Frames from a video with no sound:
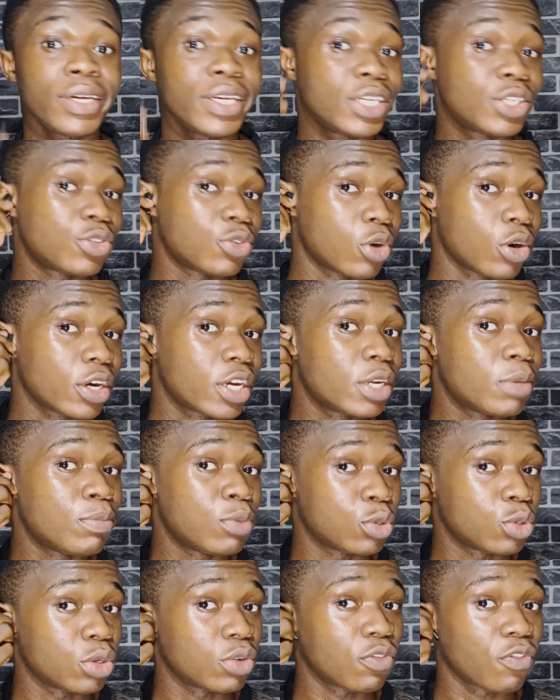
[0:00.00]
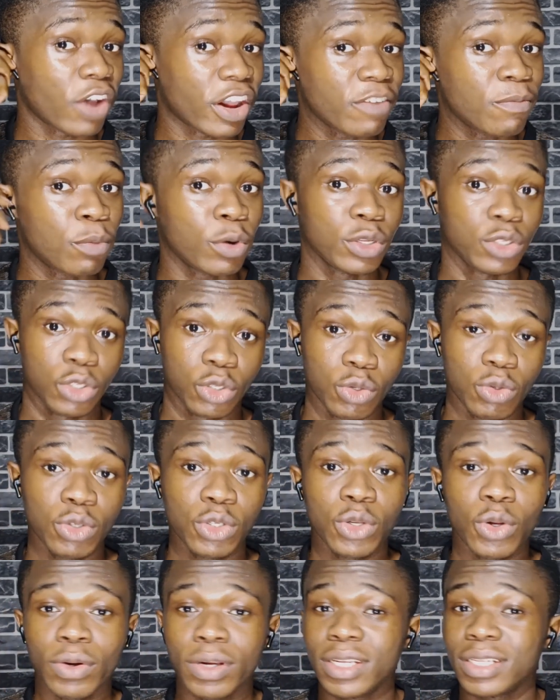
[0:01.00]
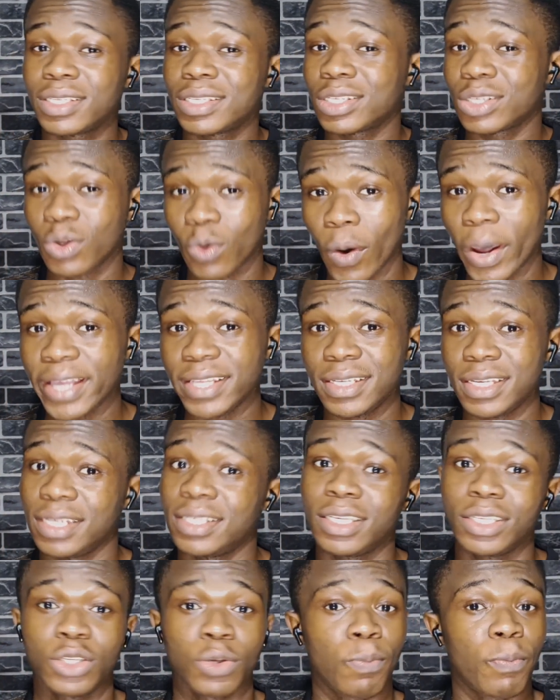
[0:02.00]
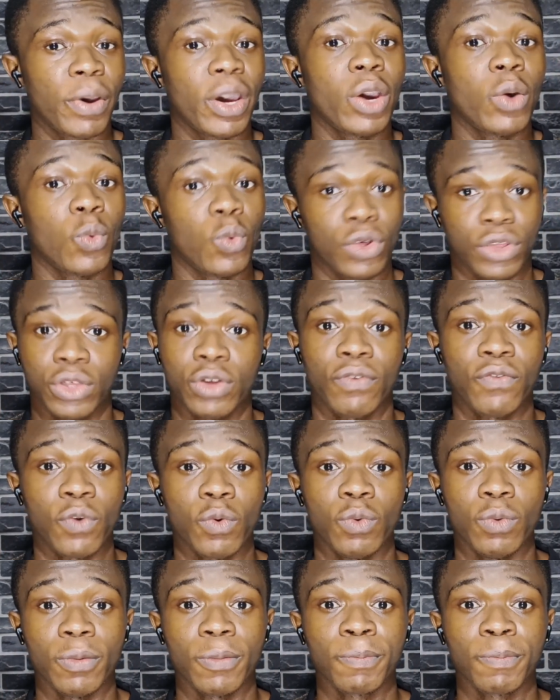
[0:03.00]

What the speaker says: is rocking Bluetooth 5.2, so it's quite easy to pair with your phone.